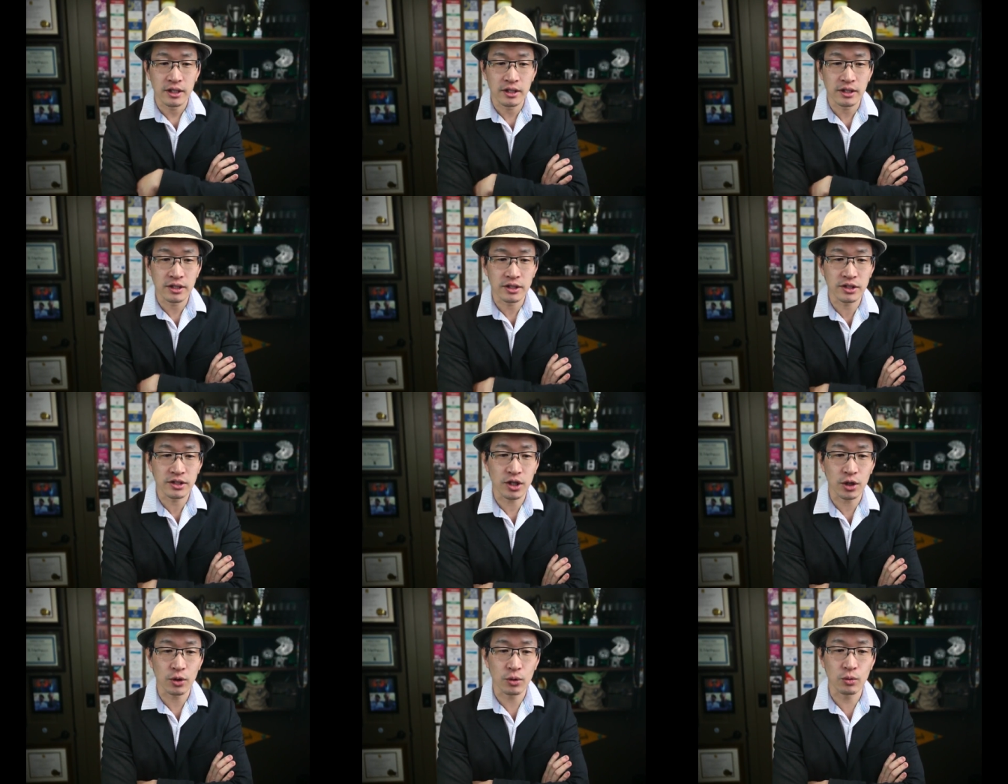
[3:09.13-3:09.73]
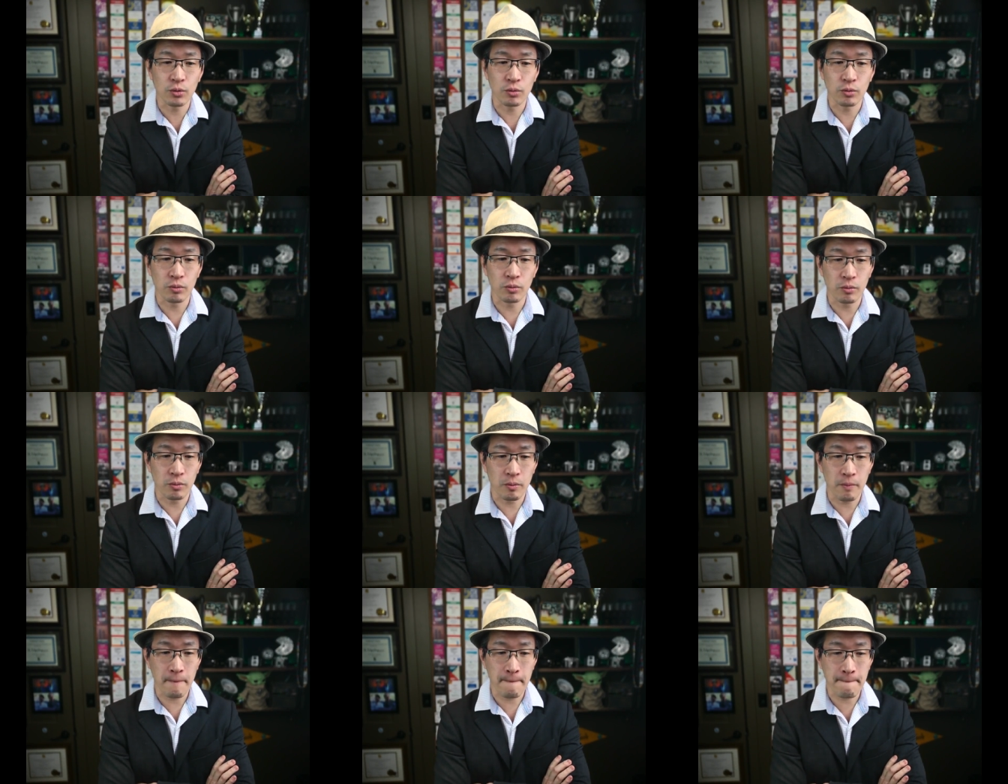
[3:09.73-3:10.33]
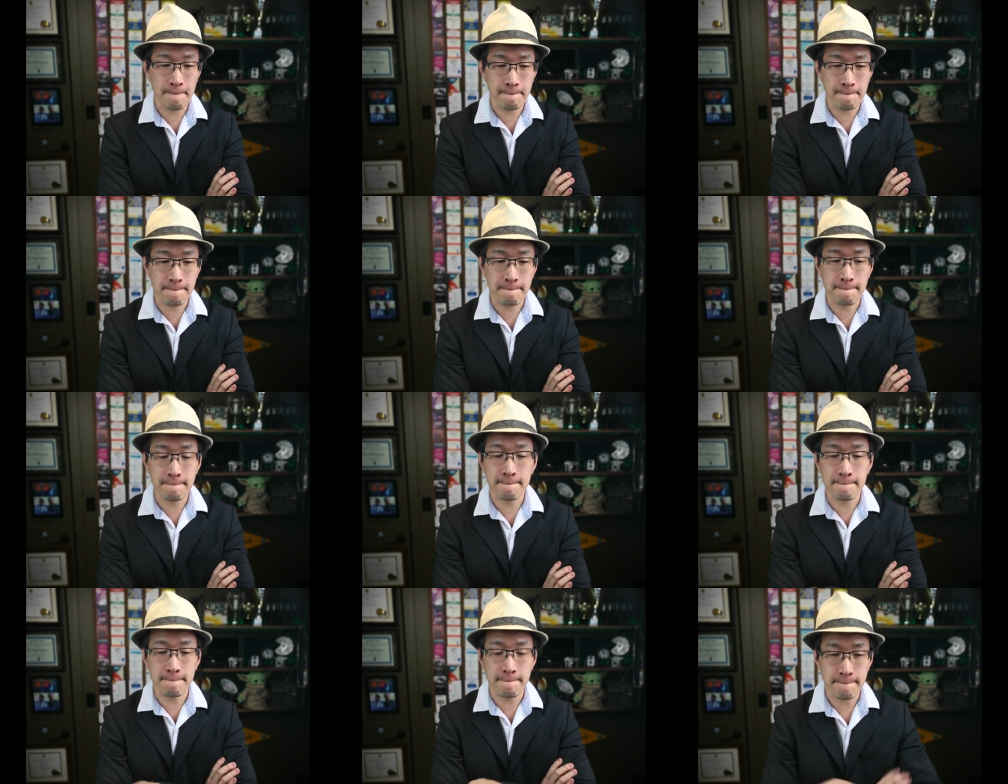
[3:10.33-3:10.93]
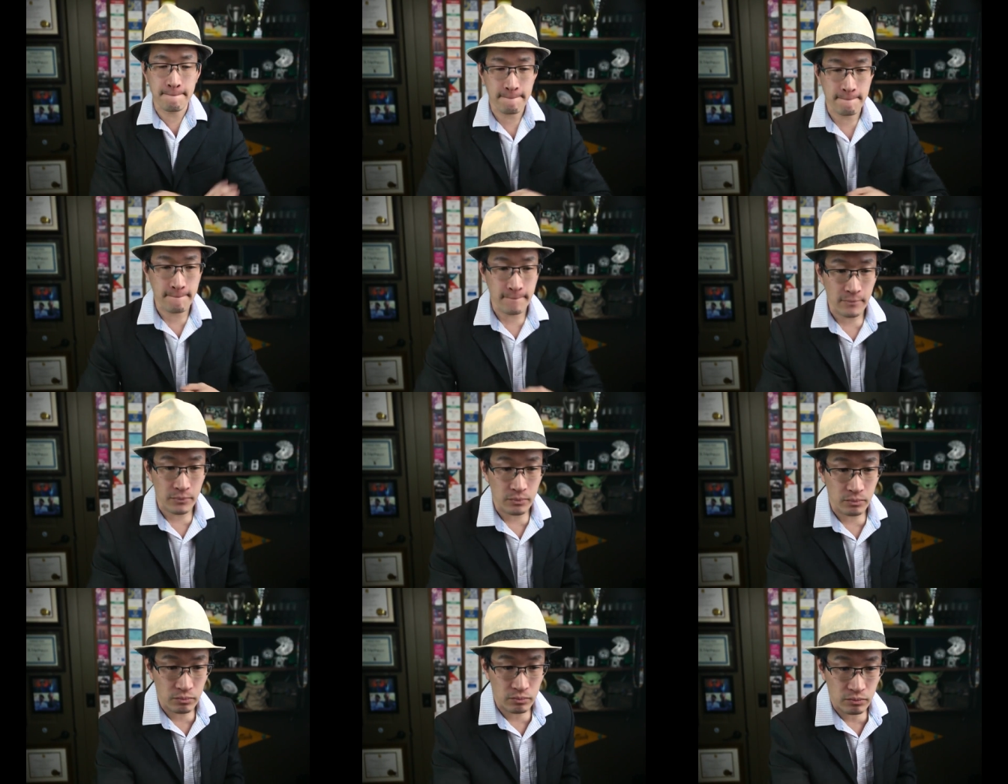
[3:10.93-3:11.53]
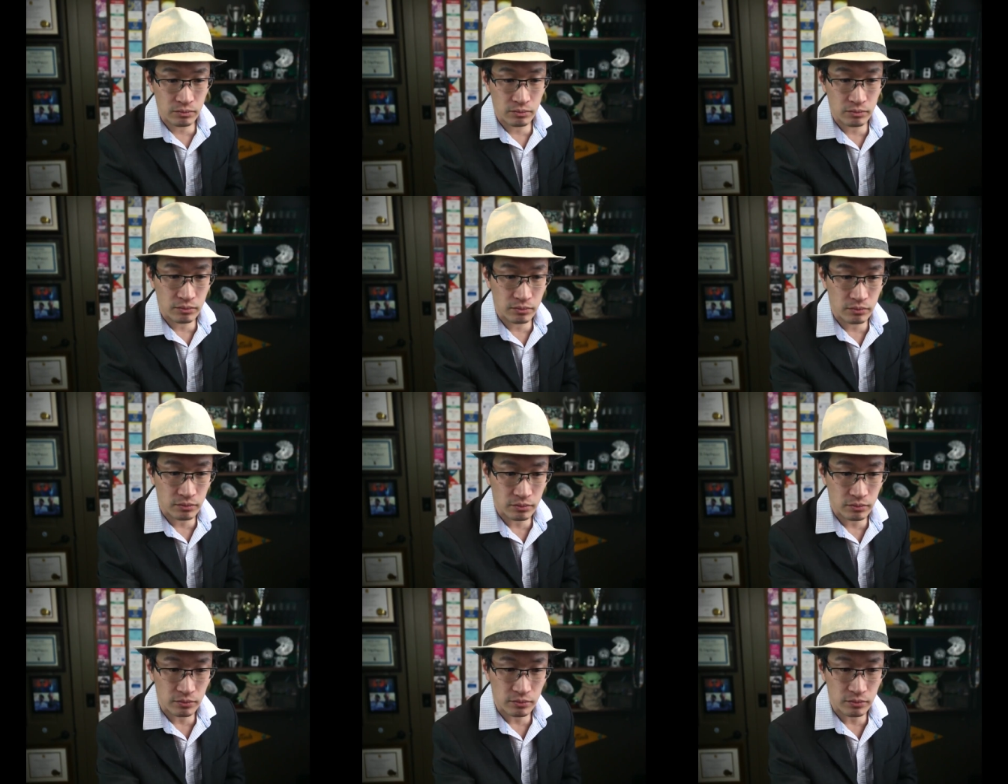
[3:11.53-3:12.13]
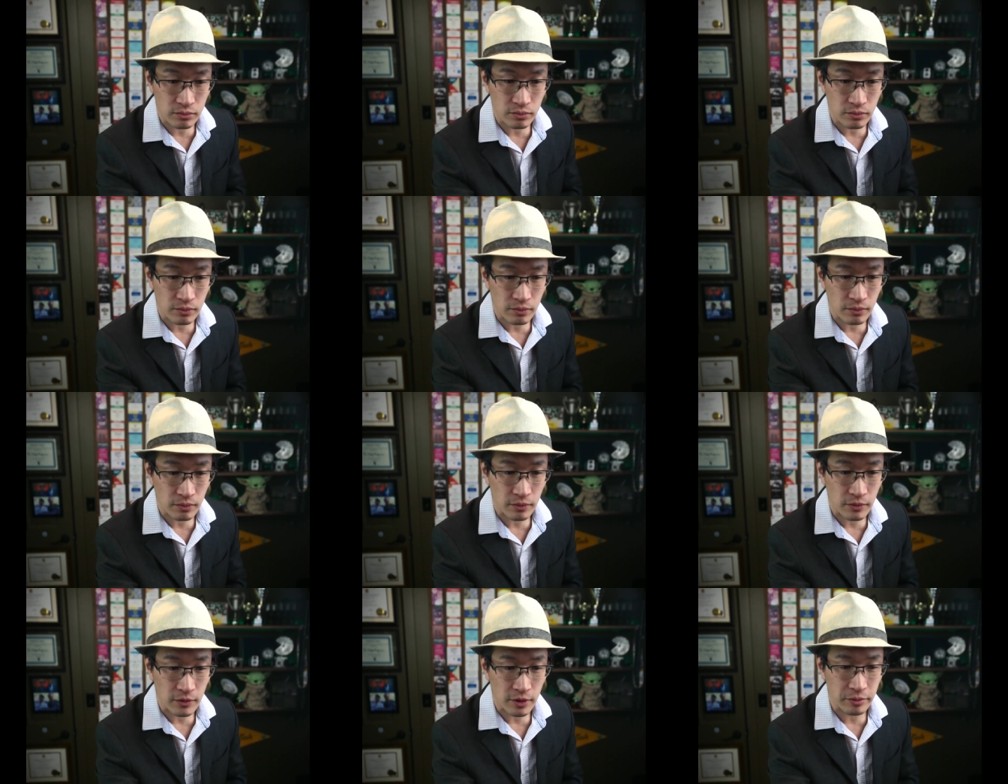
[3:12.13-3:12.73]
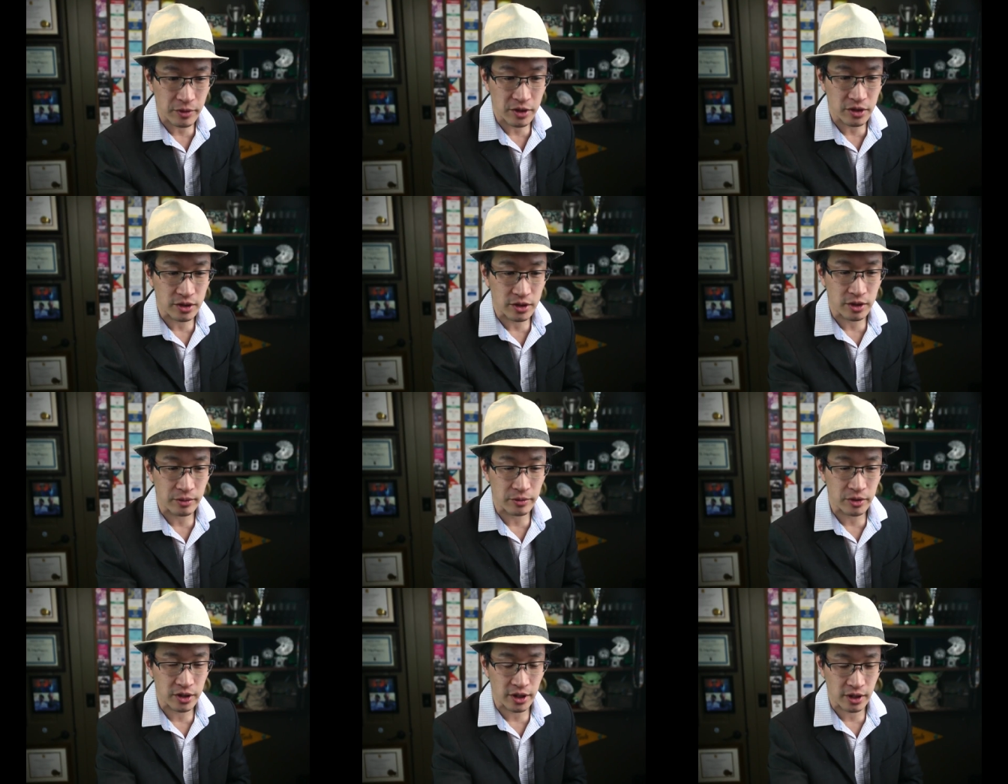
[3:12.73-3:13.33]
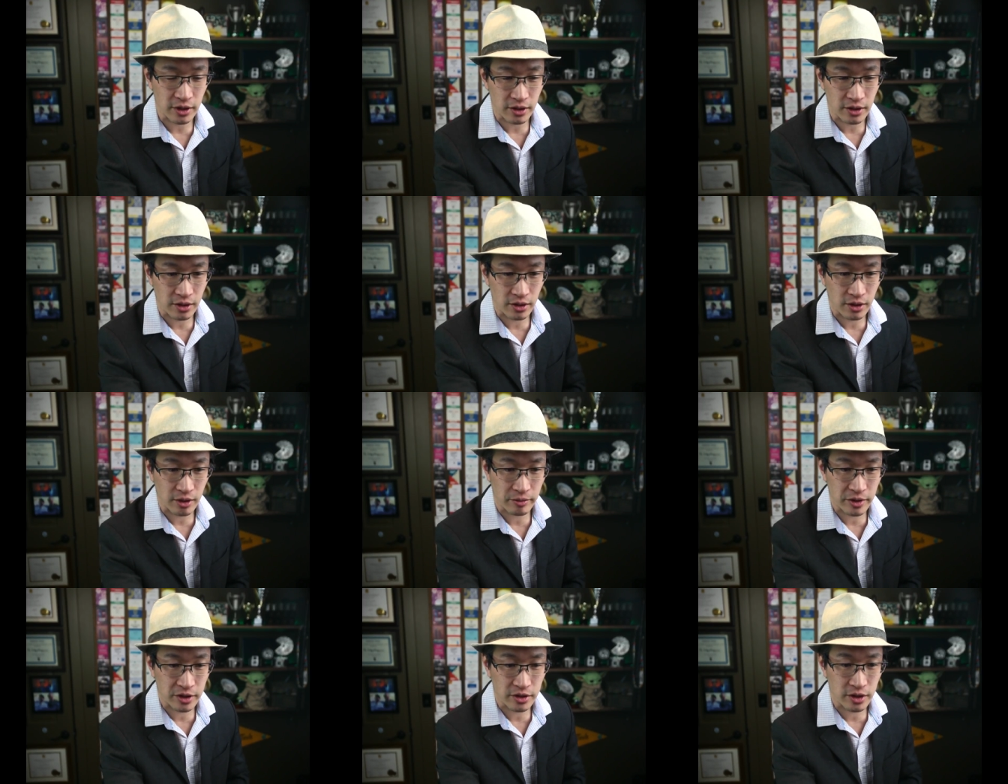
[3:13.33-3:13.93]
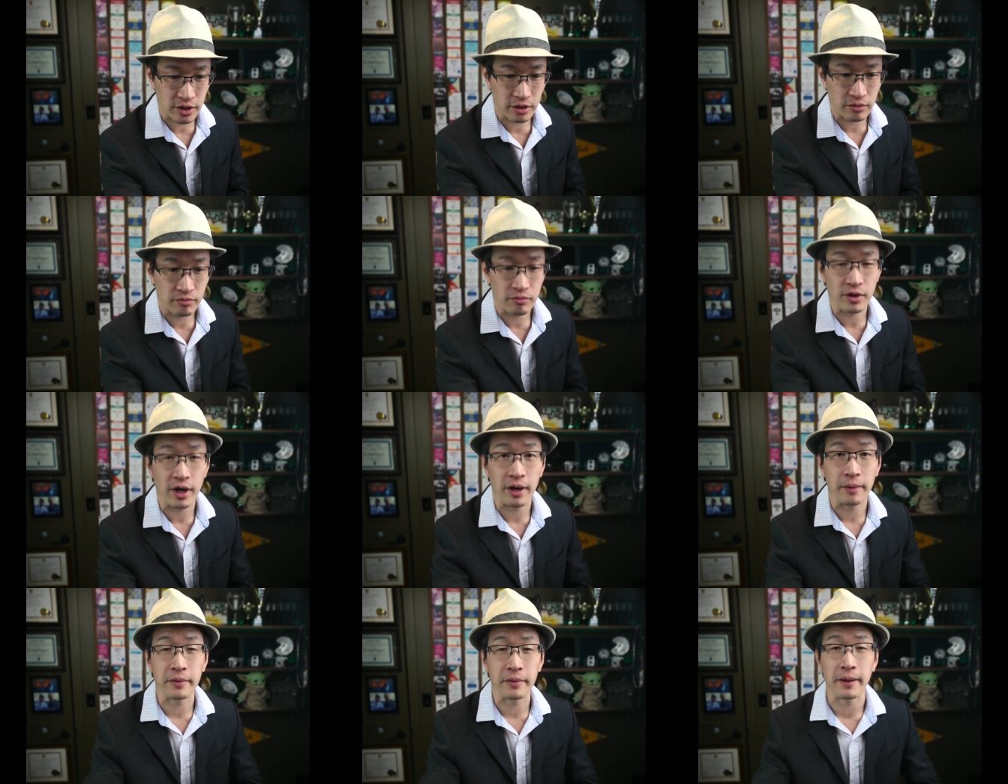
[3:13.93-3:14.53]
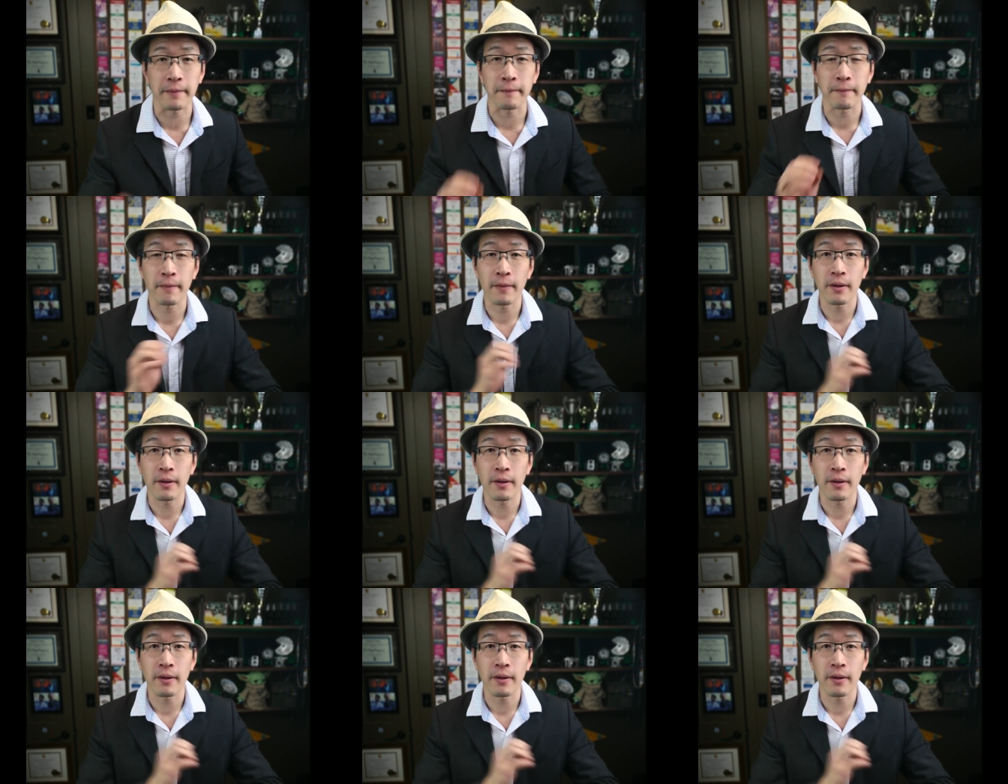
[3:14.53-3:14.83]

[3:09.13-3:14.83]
So mm, let me just double check the comments here. Okay, yeah.